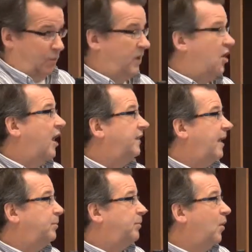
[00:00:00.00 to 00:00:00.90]
We got
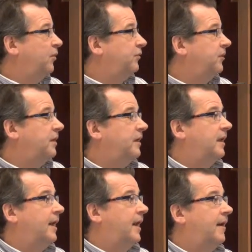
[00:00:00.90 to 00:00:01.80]
that proposal.
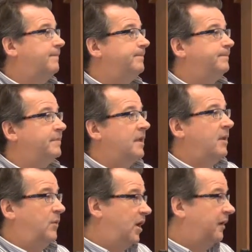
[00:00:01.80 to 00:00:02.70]

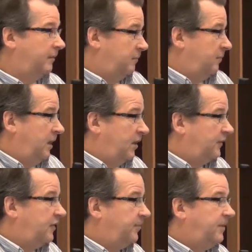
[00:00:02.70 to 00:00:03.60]
We got
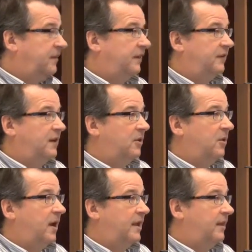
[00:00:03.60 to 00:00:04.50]
accepted as an
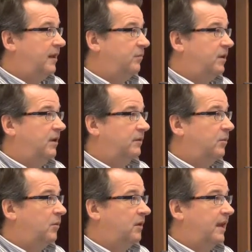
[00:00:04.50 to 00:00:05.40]
LOI, then we got the
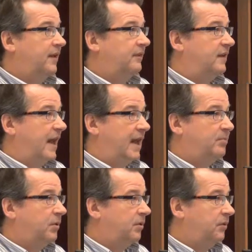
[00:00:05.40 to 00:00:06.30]
word, I guess, in
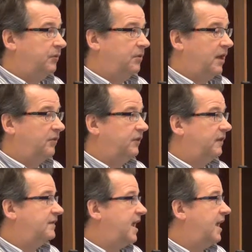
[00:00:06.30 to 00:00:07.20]
April
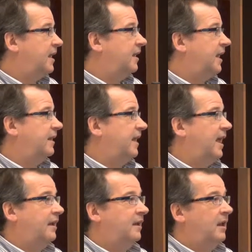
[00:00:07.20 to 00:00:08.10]
2010, and
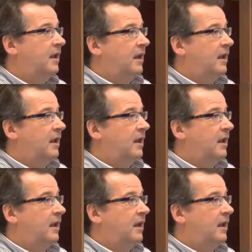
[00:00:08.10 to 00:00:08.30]
then